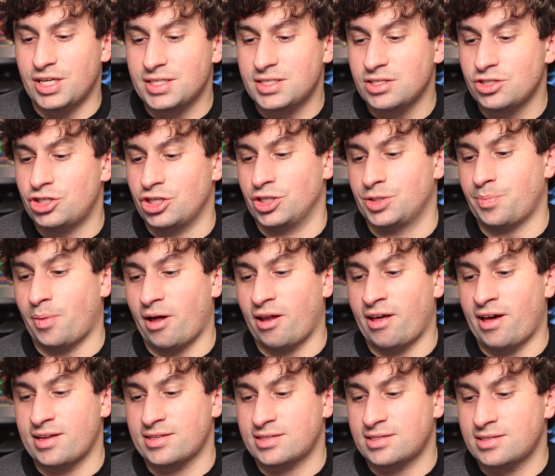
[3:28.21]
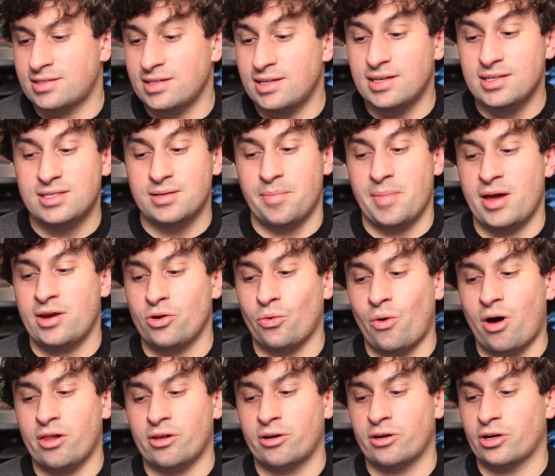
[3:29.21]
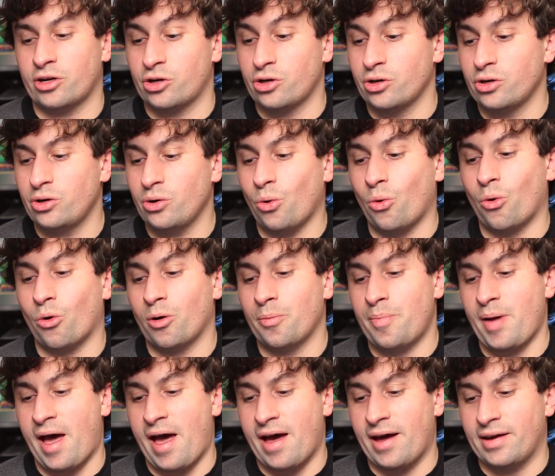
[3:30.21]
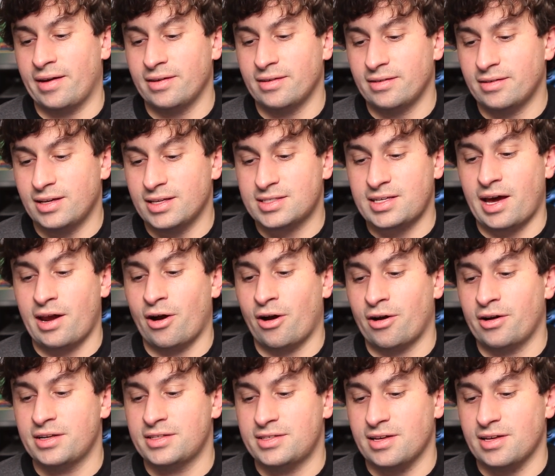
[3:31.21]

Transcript: Jason Cheeseball asks, is Amanda Waller good or bad? It's kind of hard to